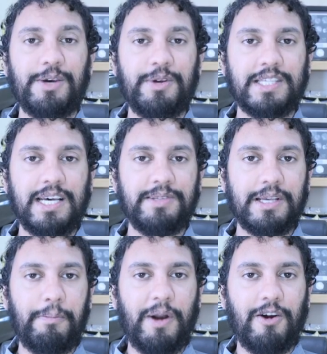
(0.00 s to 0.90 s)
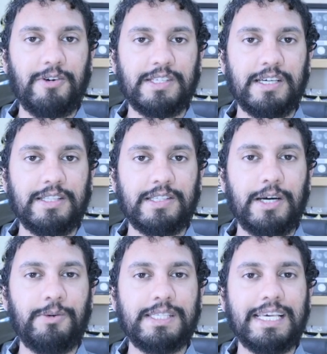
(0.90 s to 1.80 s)
So in terms of comparisons,
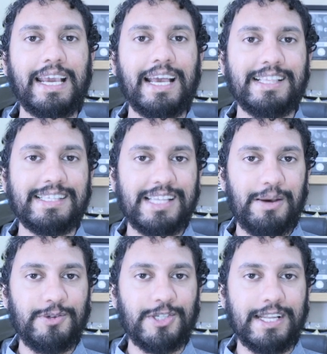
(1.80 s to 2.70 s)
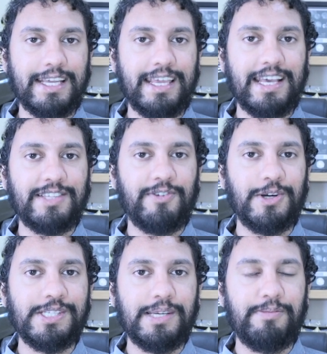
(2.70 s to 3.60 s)
I would say conceptually, it's
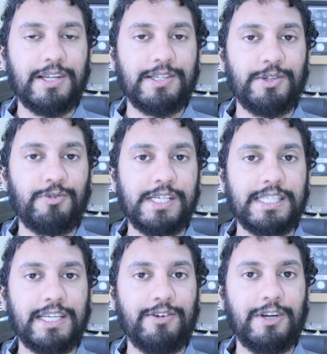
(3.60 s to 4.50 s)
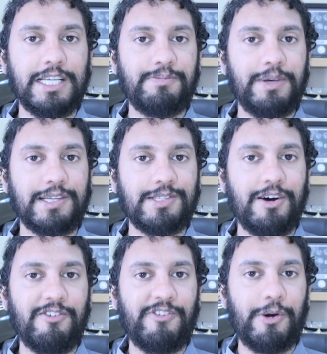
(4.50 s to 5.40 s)
very similar to the recently released
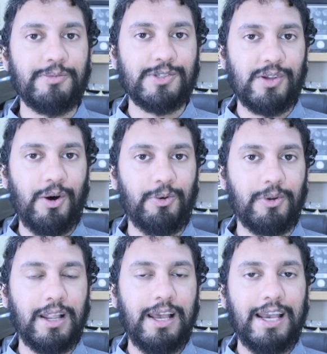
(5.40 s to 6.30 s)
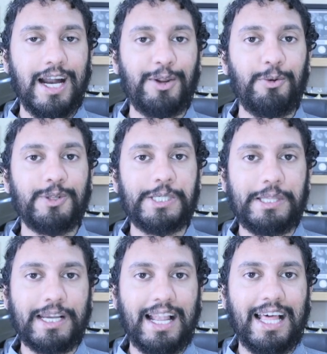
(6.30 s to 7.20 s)
Pixar film Soul and also
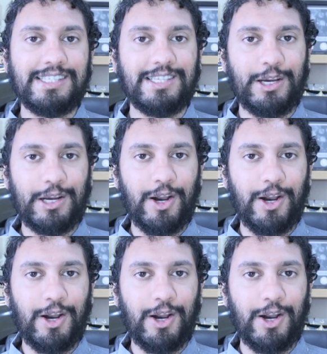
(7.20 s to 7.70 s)
the classic